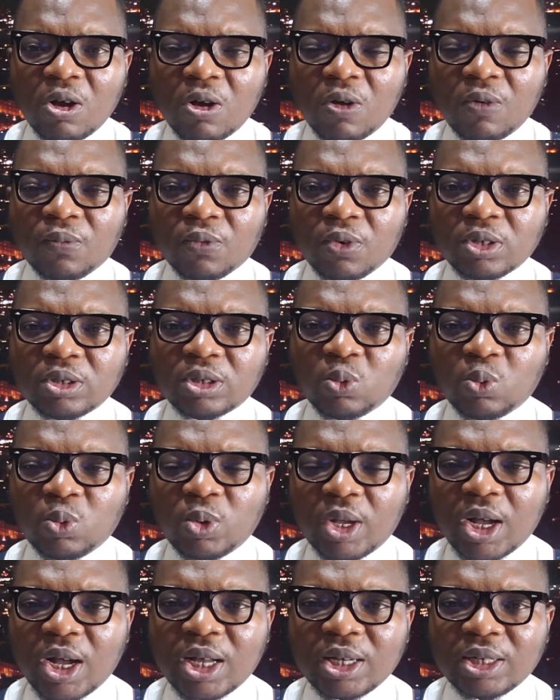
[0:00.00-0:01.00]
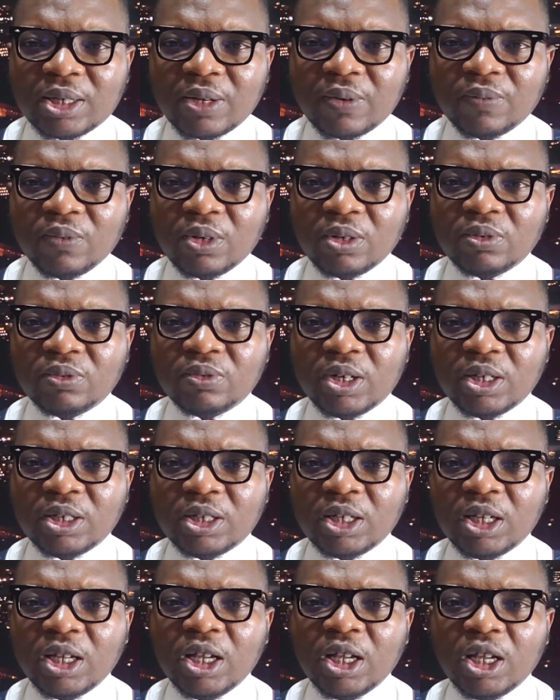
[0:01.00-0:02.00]
of course, we are definitely
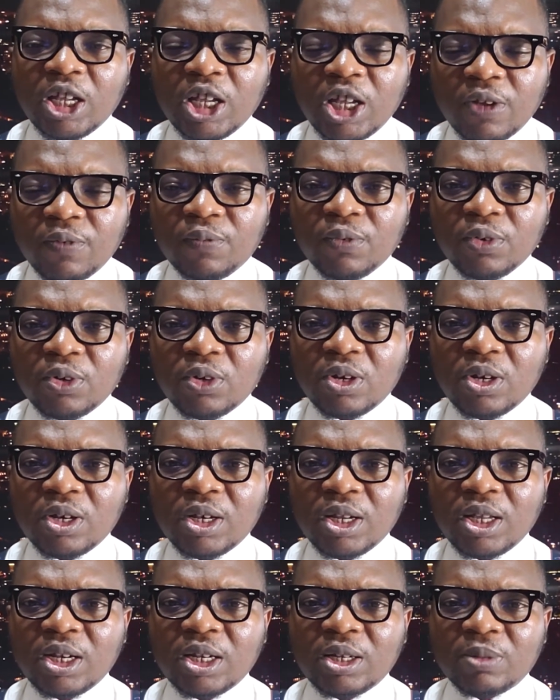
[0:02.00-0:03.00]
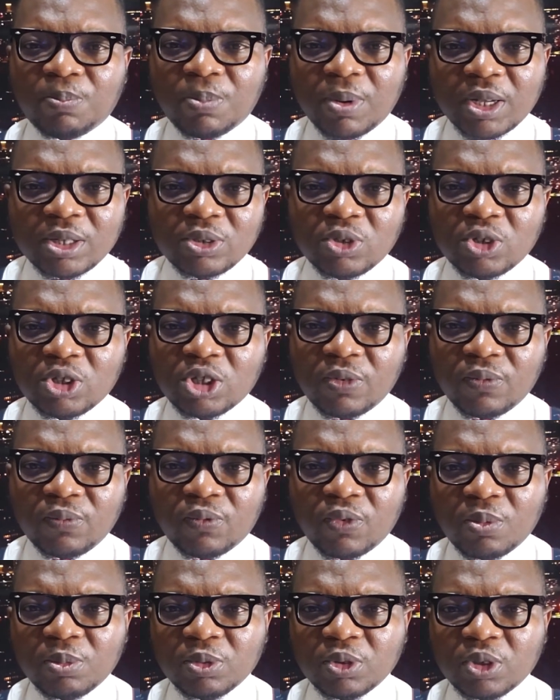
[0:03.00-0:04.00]
ready. If you don't need it, pass those
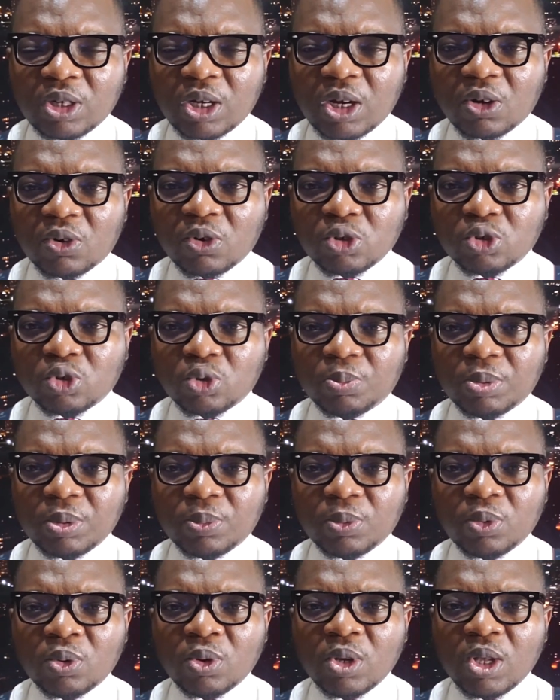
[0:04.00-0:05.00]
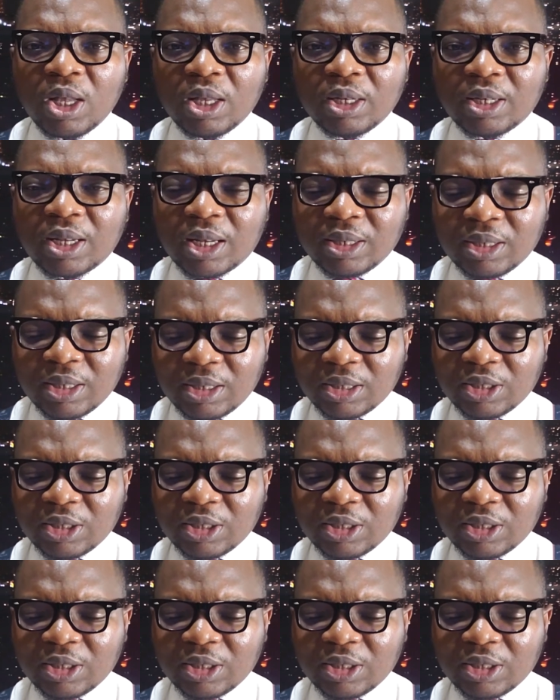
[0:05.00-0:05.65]
information across to people that need